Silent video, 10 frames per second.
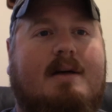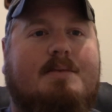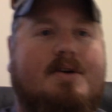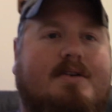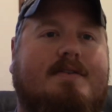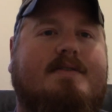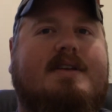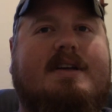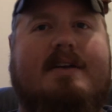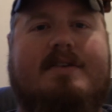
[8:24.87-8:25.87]
I
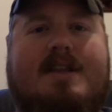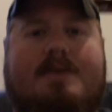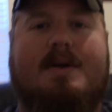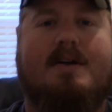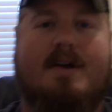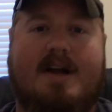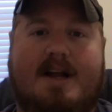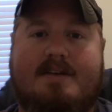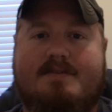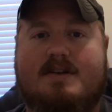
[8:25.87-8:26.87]
moved, everything went
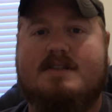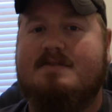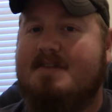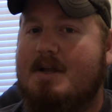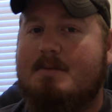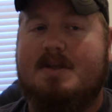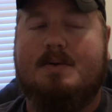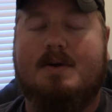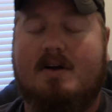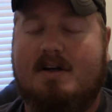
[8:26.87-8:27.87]
great. Friends and family
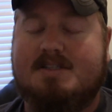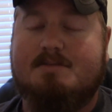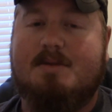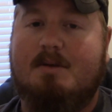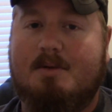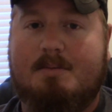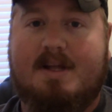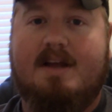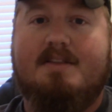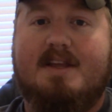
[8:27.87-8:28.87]
were awesome helping
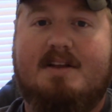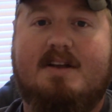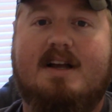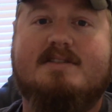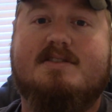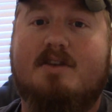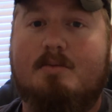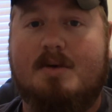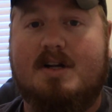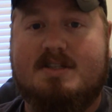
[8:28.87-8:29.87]
me out. Thank you guys
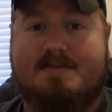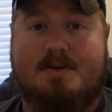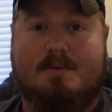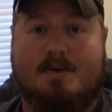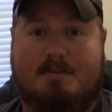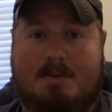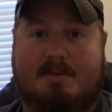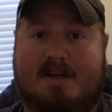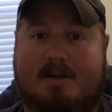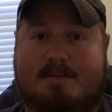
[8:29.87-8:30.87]
so much if you were one of the
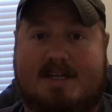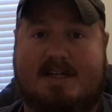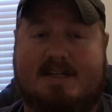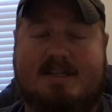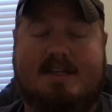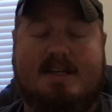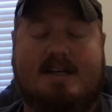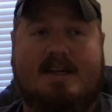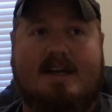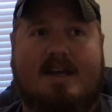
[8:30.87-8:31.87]
people that helped out.
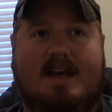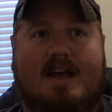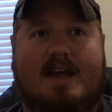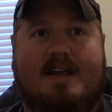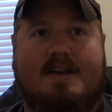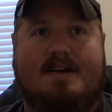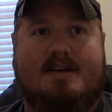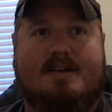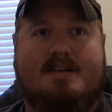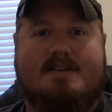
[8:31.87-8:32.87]
And
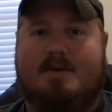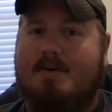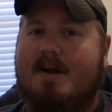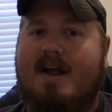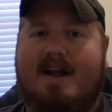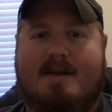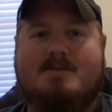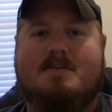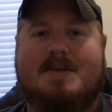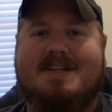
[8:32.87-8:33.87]
don't worry, I got
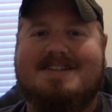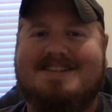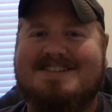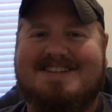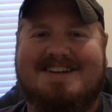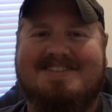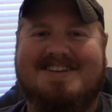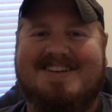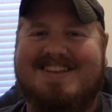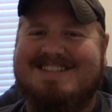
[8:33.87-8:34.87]
them some pizza and stuff.
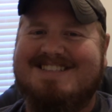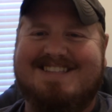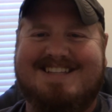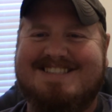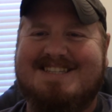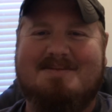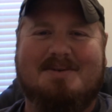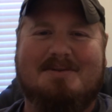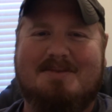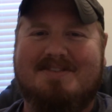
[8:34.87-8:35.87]
You know, that's
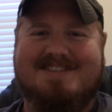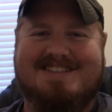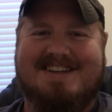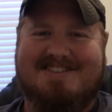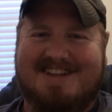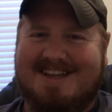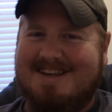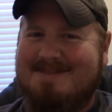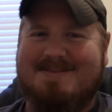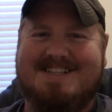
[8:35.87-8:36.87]
typical moving stuff. You got
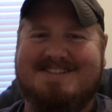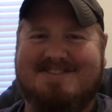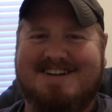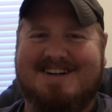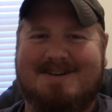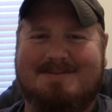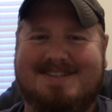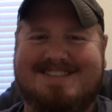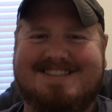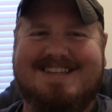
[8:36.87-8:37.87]
to get pizza for your
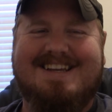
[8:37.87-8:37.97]
helpers.